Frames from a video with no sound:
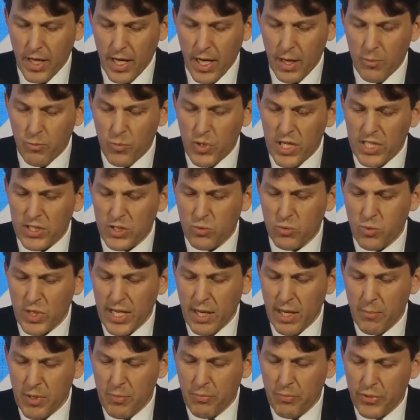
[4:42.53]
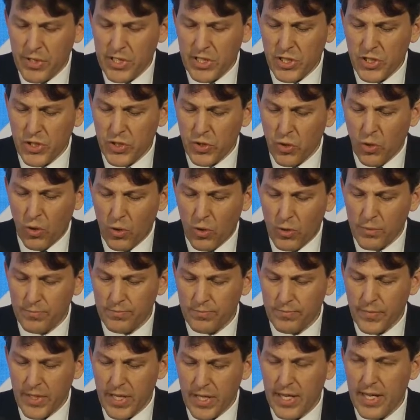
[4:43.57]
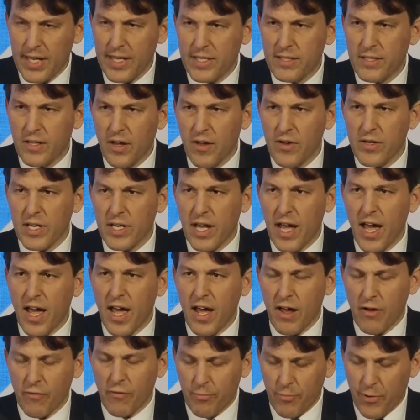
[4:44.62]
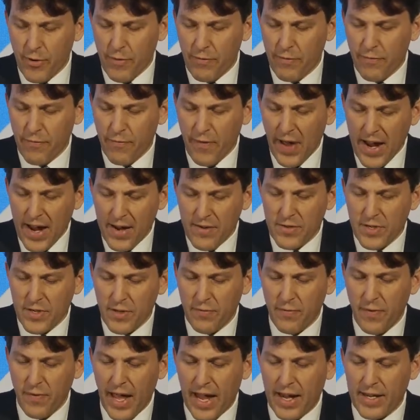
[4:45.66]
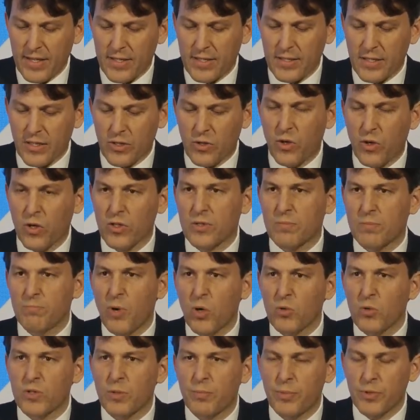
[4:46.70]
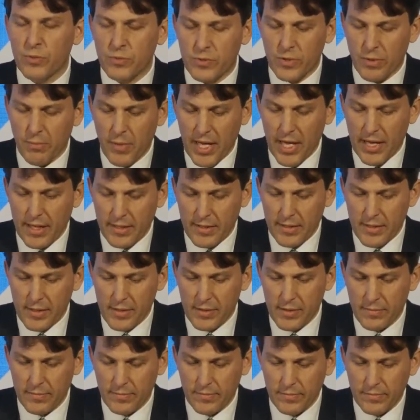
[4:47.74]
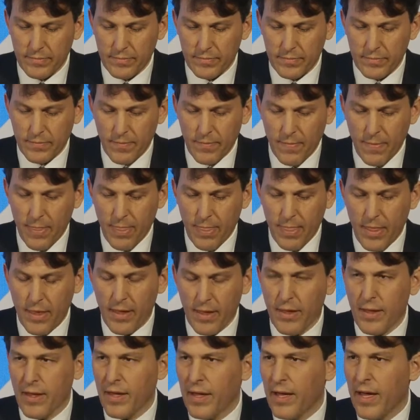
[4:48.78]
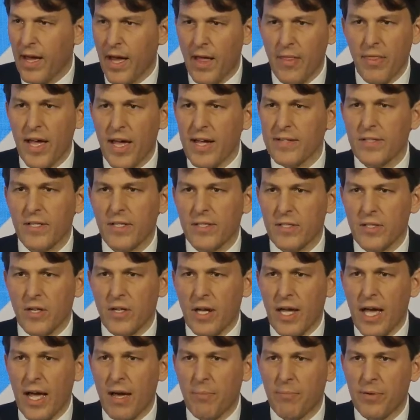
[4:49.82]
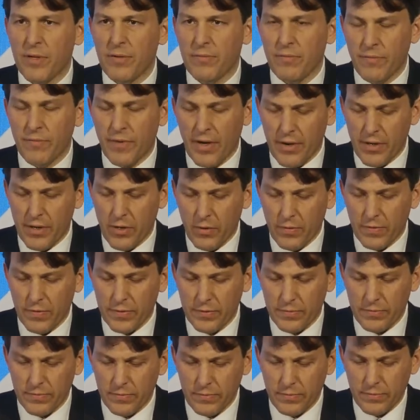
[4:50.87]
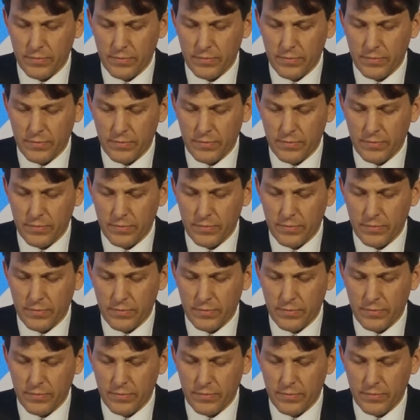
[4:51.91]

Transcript: and which we can be pretty sure is going to have profound effects across multiple domains. And that doesn't happen very often.